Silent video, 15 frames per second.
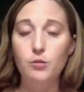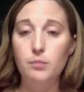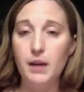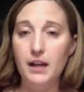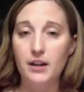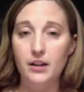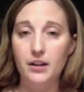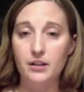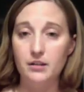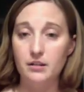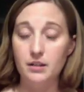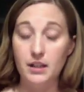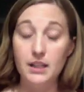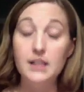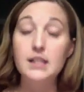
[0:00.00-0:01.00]
better
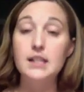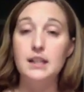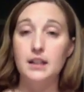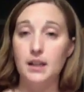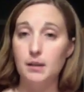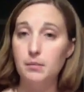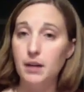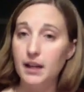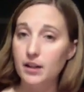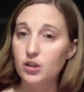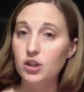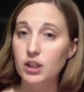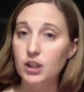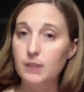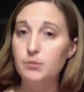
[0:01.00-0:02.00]
instantly. But I
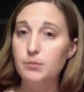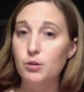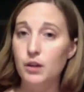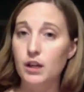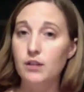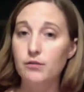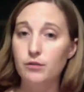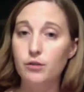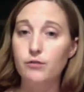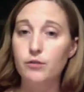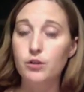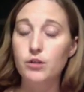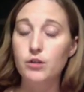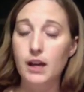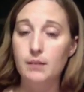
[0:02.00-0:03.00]
usually keep doing it for a
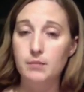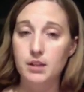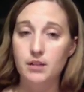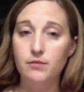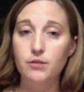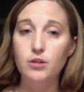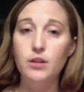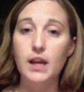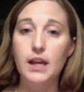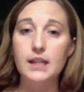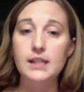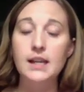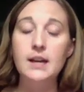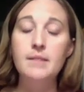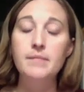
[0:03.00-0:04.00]
few times in a few days
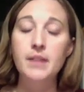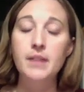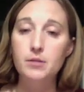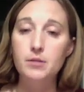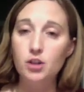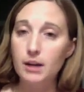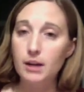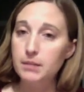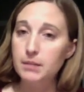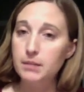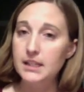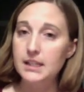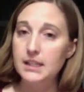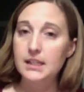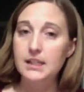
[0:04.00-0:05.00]
and try and be
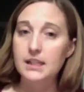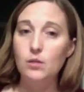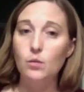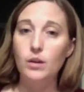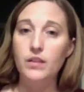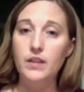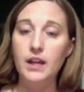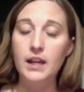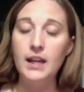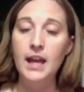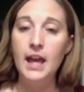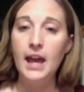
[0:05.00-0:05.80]
consistent with it,